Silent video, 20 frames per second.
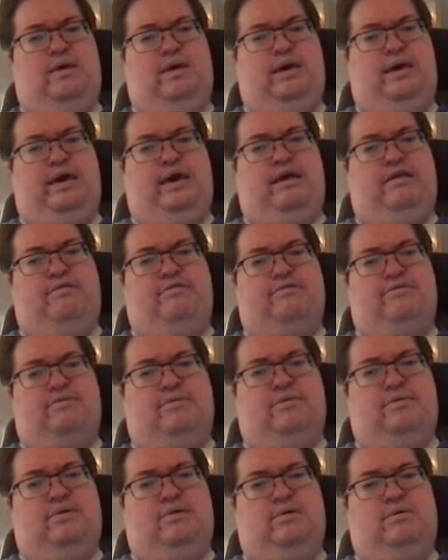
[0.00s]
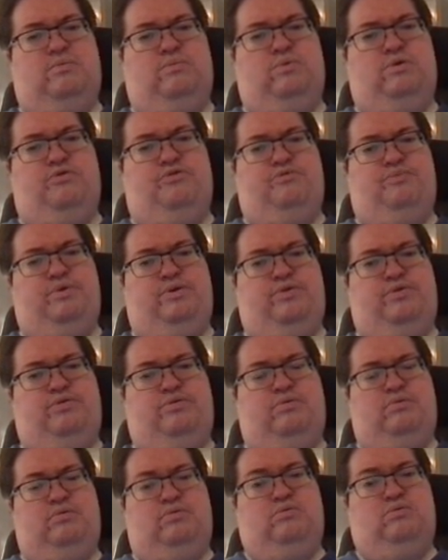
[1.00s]
And once we
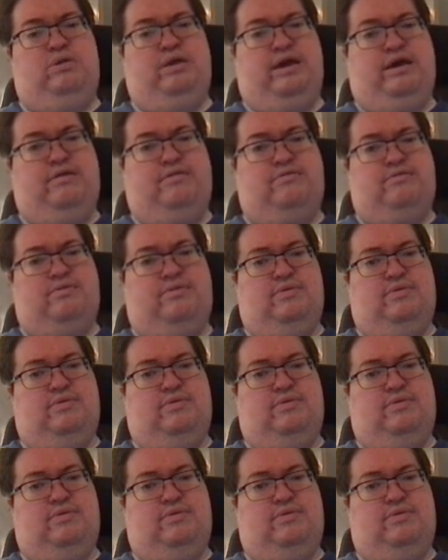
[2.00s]
do that,